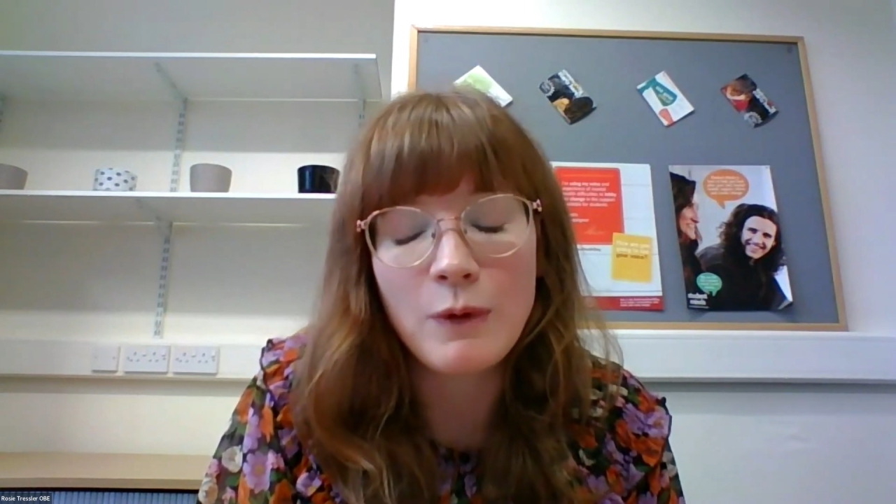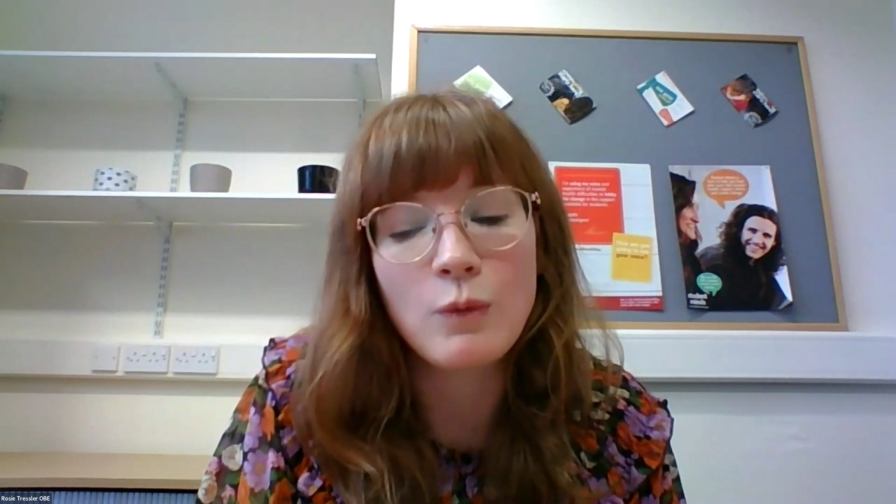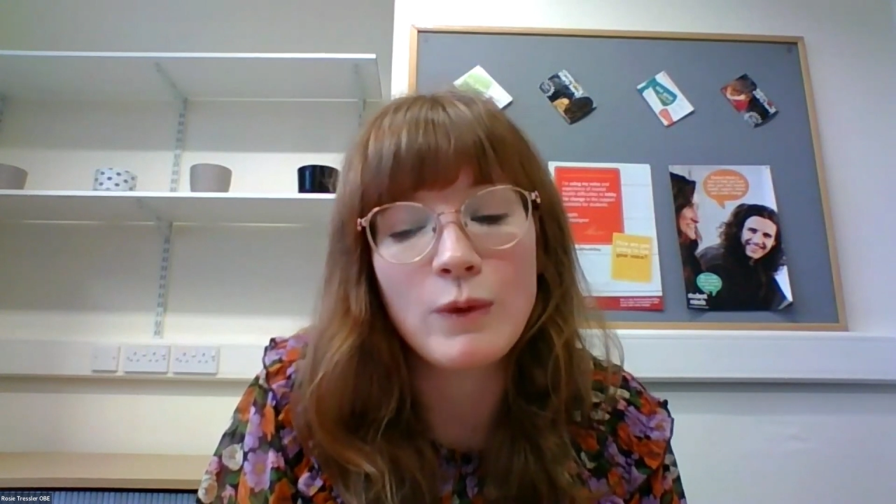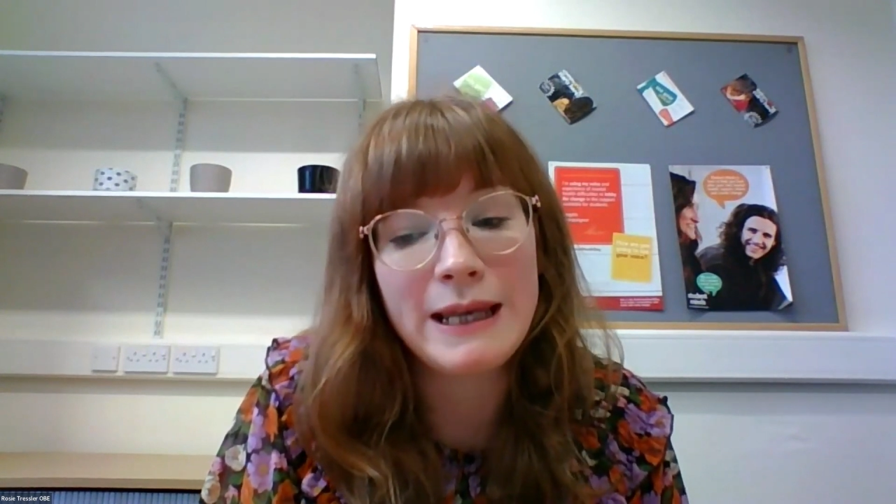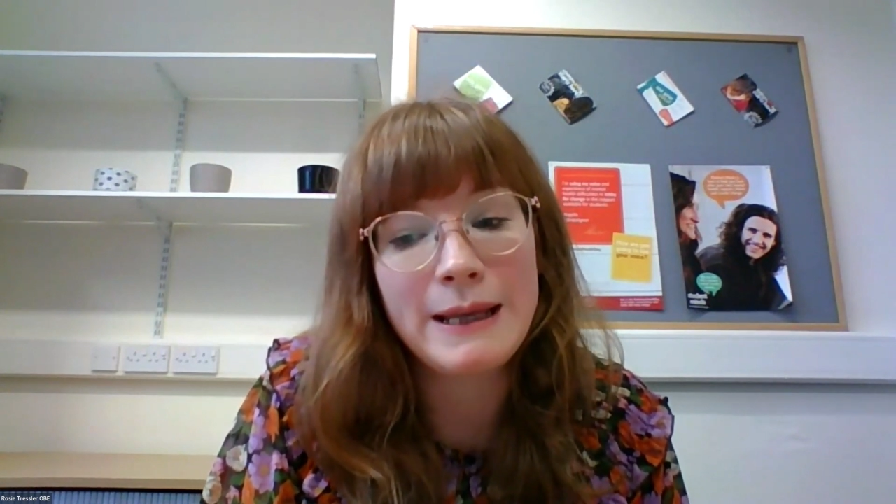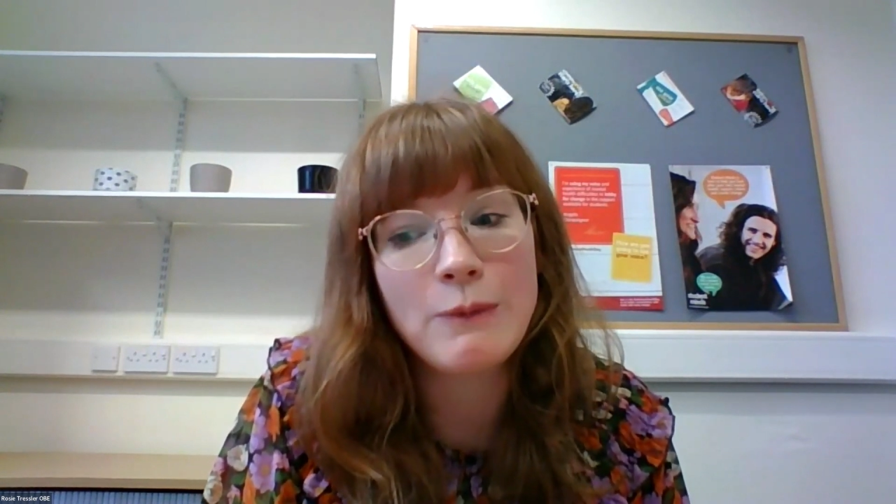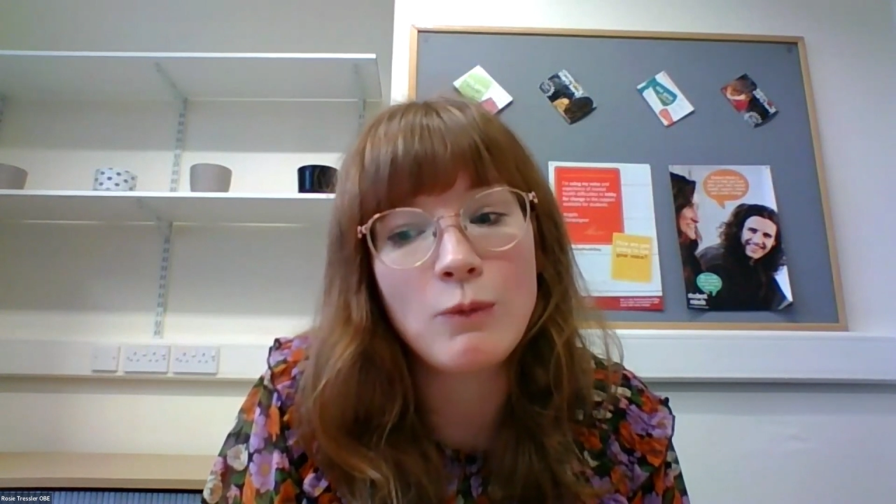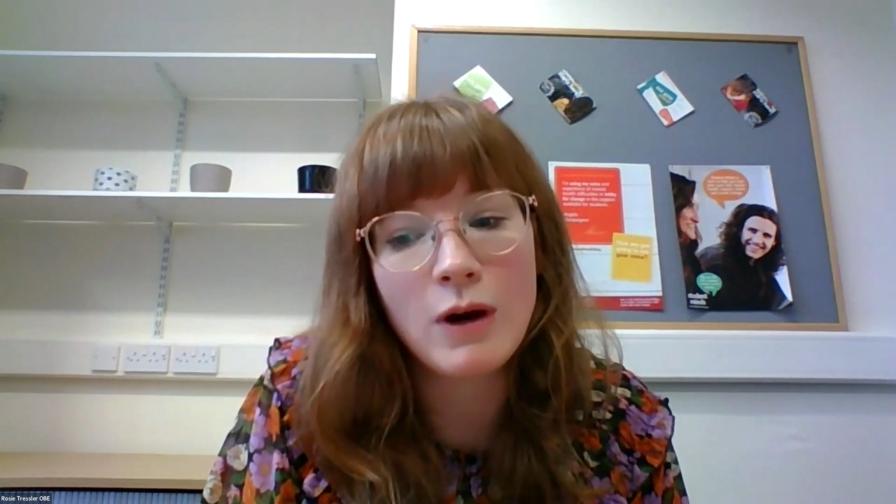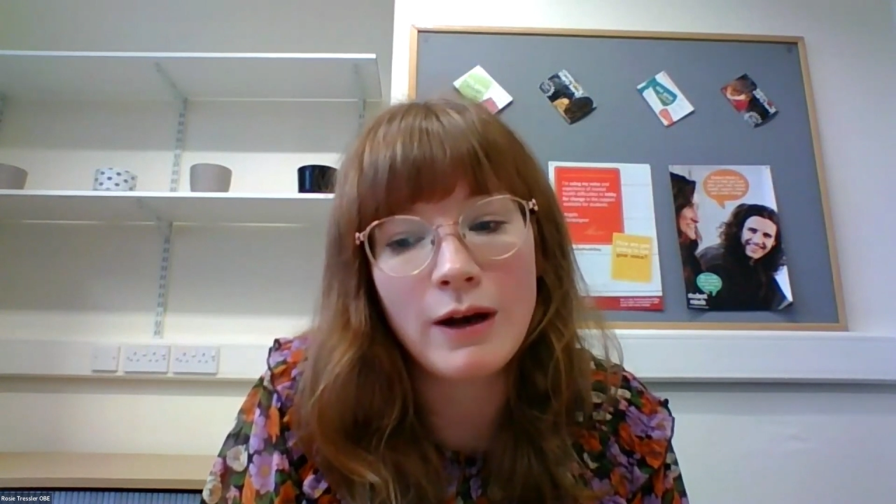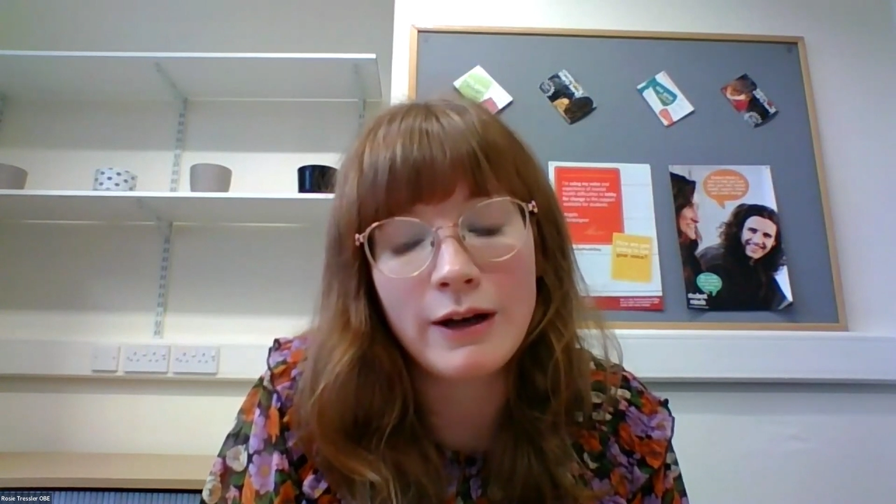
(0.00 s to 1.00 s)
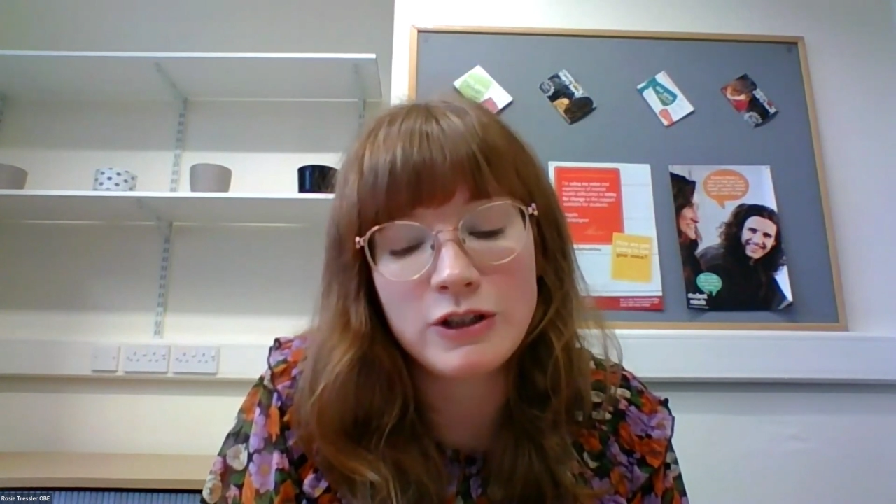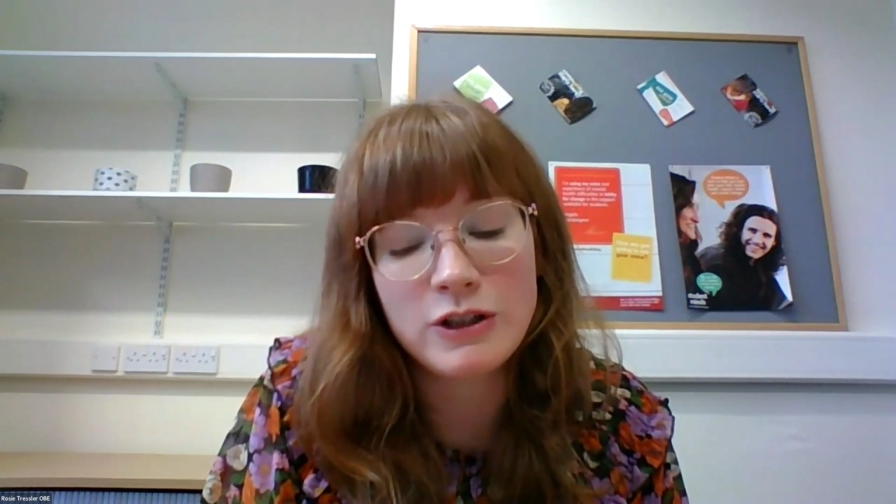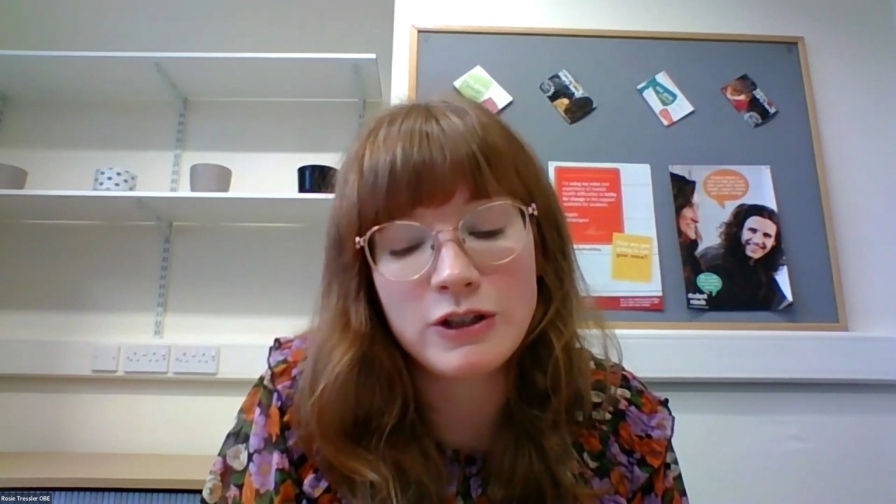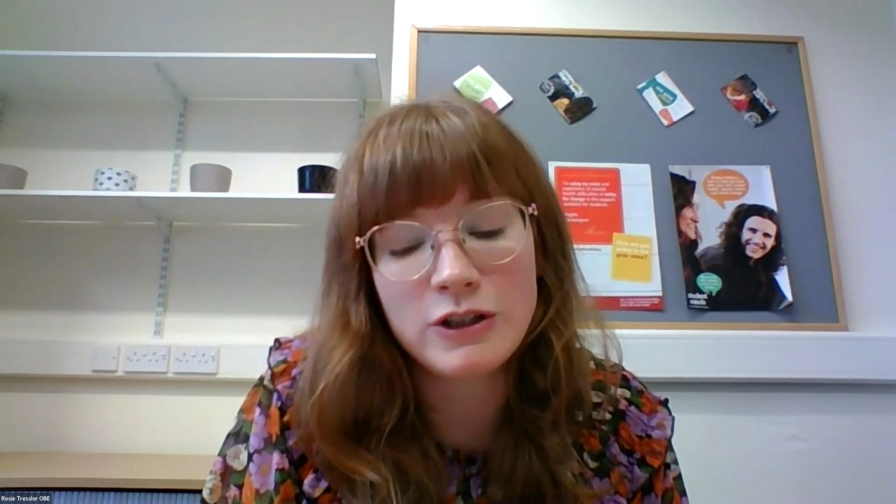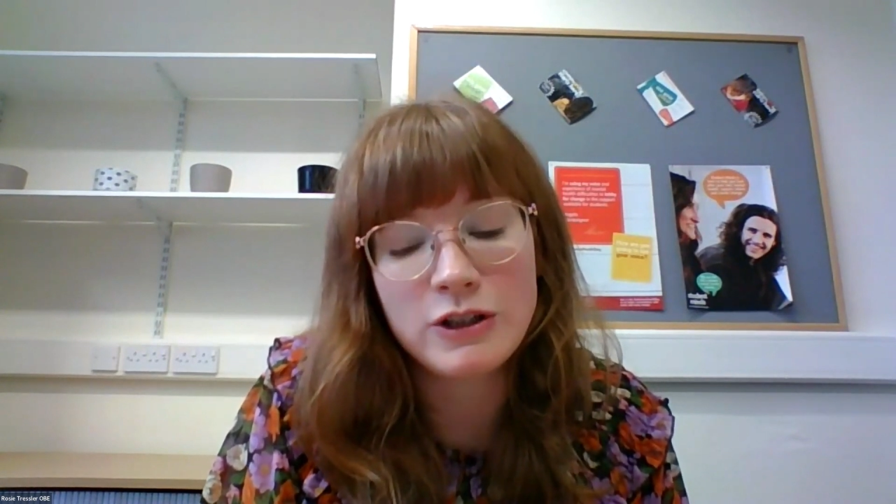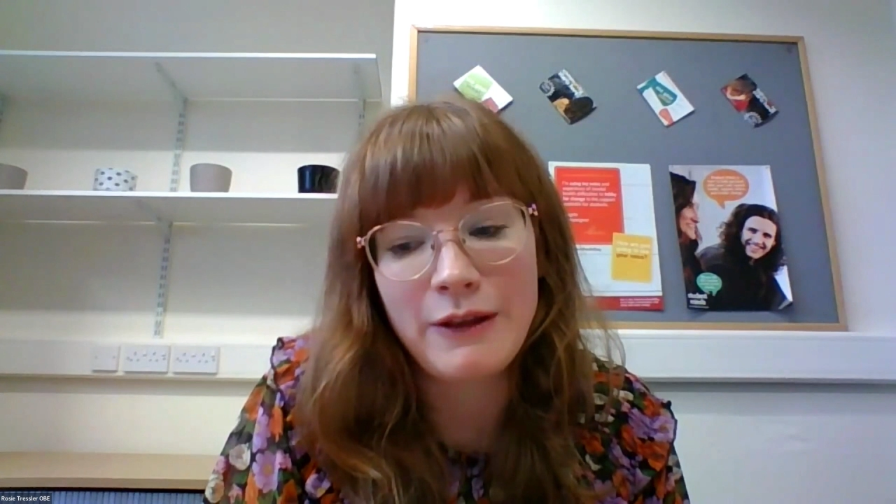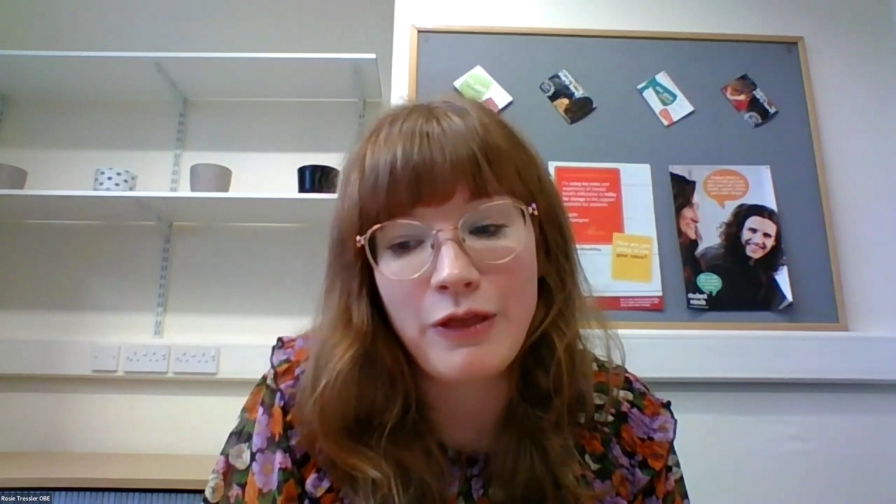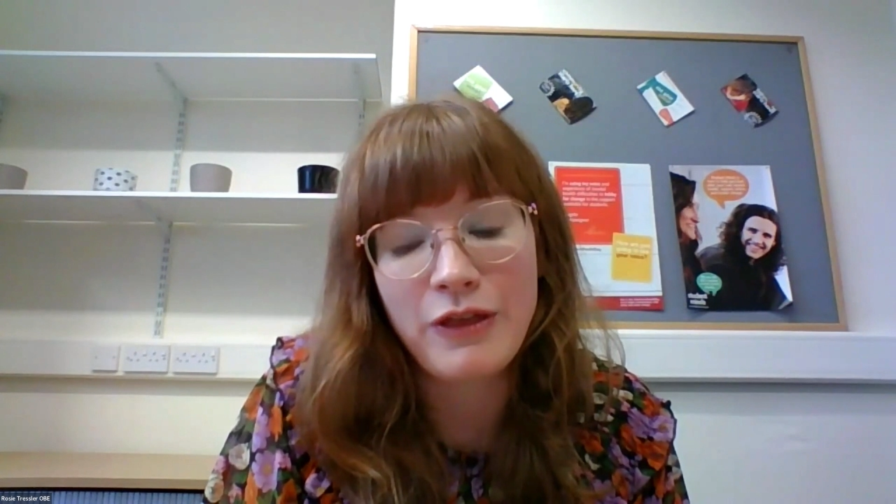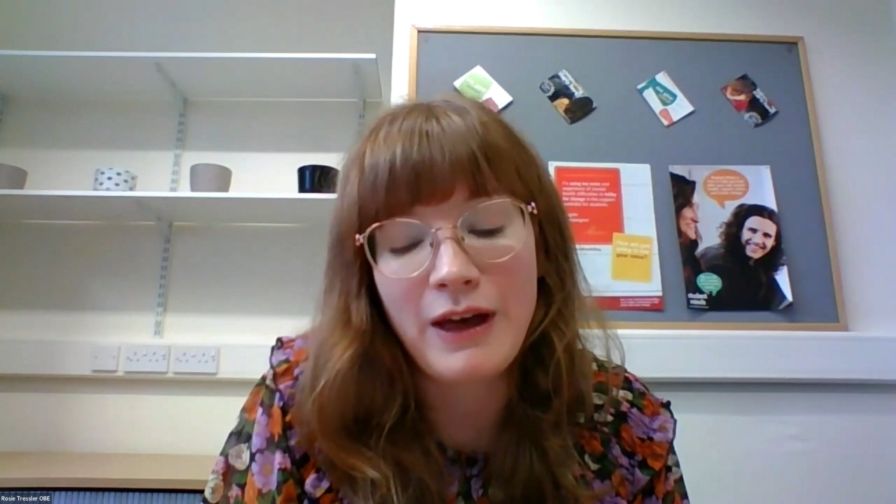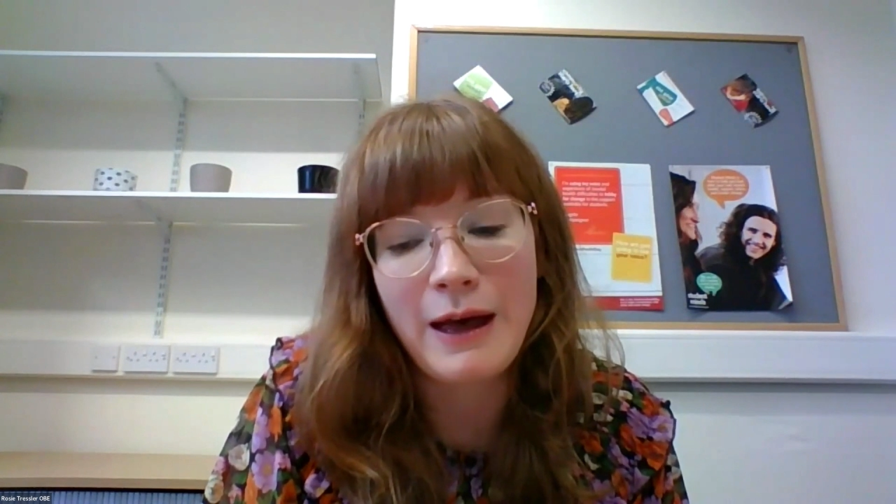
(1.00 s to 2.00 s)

we worked with